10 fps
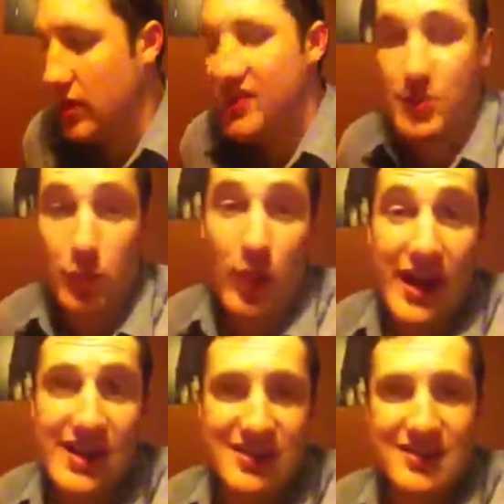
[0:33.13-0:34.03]
some
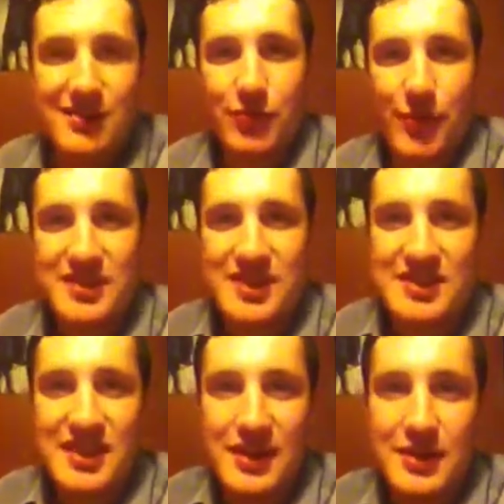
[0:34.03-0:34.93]
weights from my
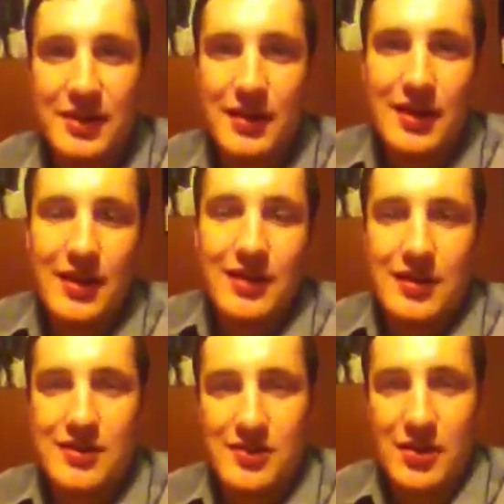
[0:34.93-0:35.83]
sister
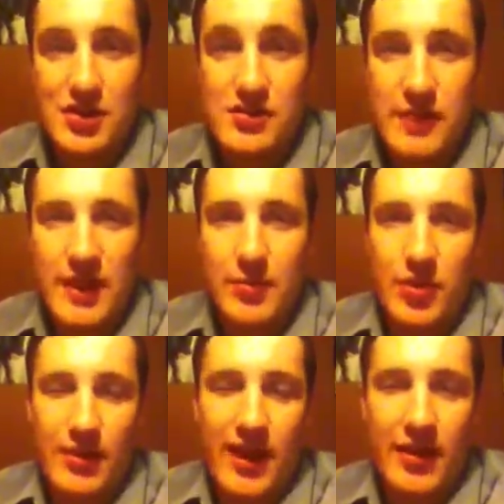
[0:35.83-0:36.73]
because she's making a
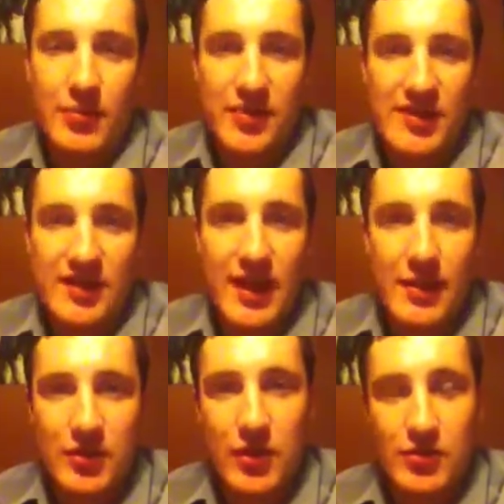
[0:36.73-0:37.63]
point about how pathetic I
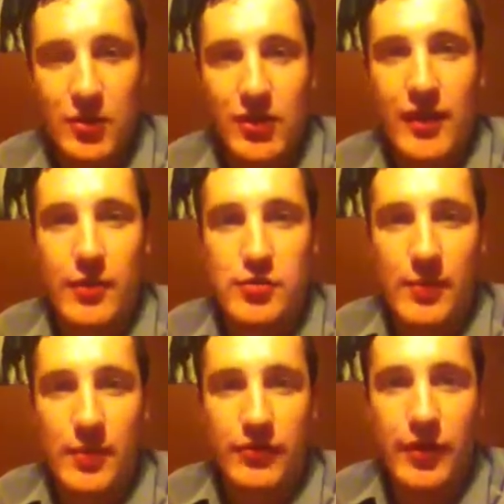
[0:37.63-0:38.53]
am. So I'm going to get her a
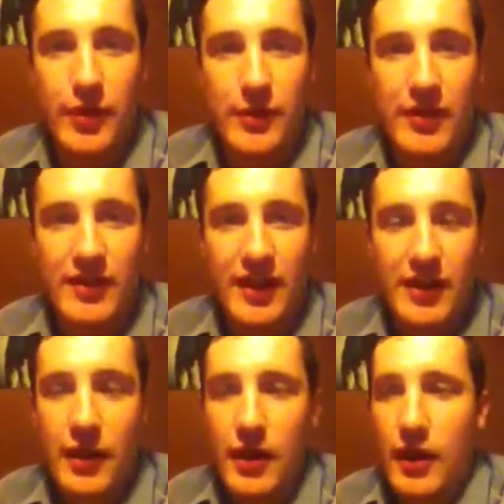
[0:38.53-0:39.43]
treadmill for her birthday.
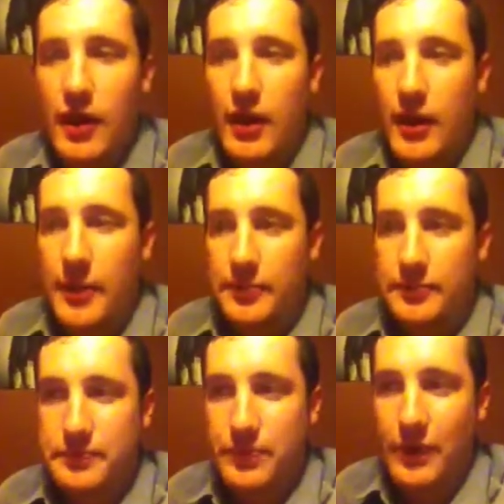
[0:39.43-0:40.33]

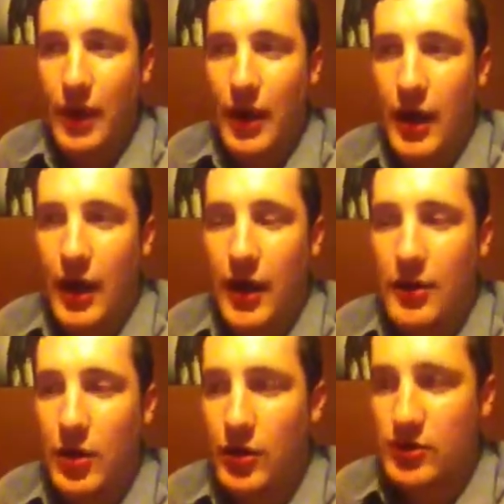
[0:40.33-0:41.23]
I
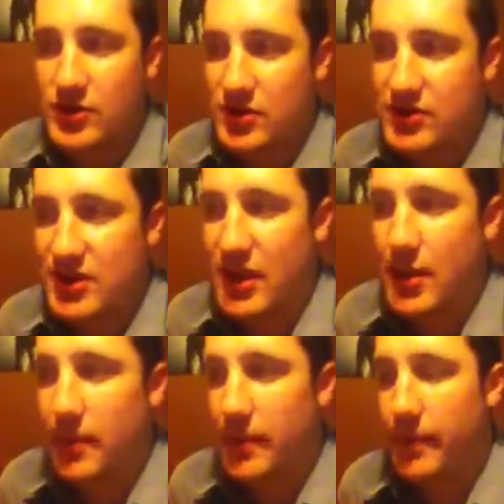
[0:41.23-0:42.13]
got
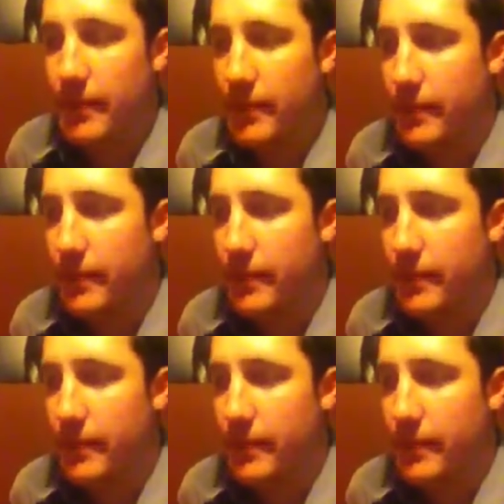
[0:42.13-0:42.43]
some